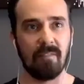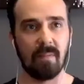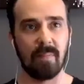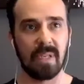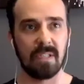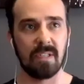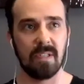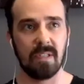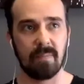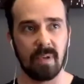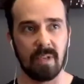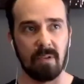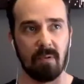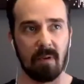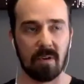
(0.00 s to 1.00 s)
a business
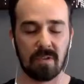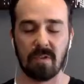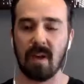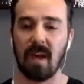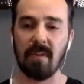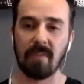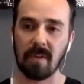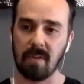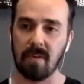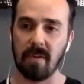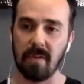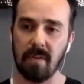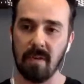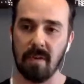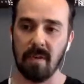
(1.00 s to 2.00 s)
but you also have a
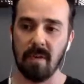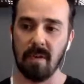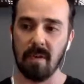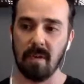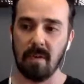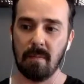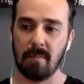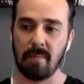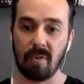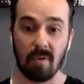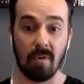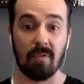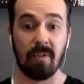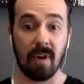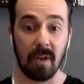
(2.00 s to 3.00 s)
good
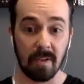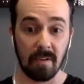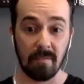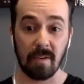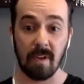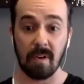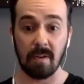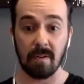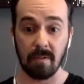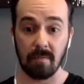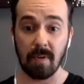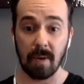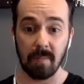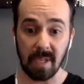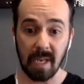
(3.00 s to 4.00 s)
profile, you've got a good
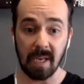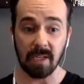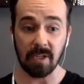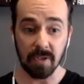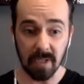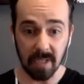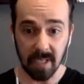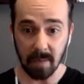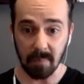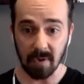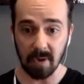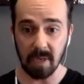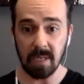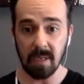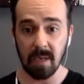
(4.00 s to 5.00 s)
reputation
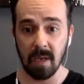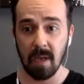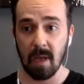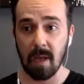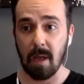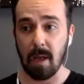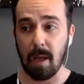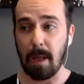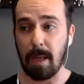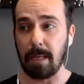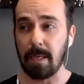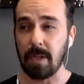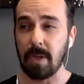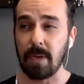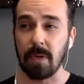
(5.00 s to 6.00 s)
separately,
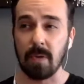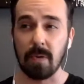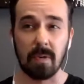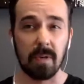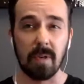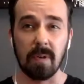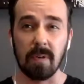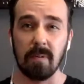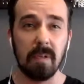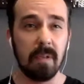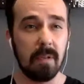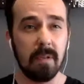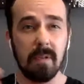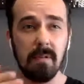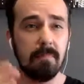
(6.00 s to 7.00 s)
and you're
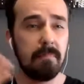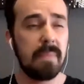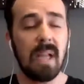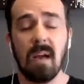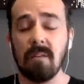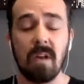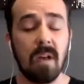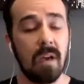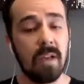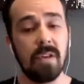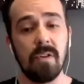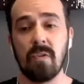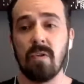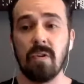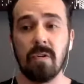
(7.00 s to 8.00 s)
down the line,
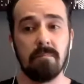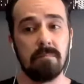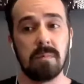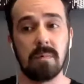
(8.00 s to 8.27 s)
you could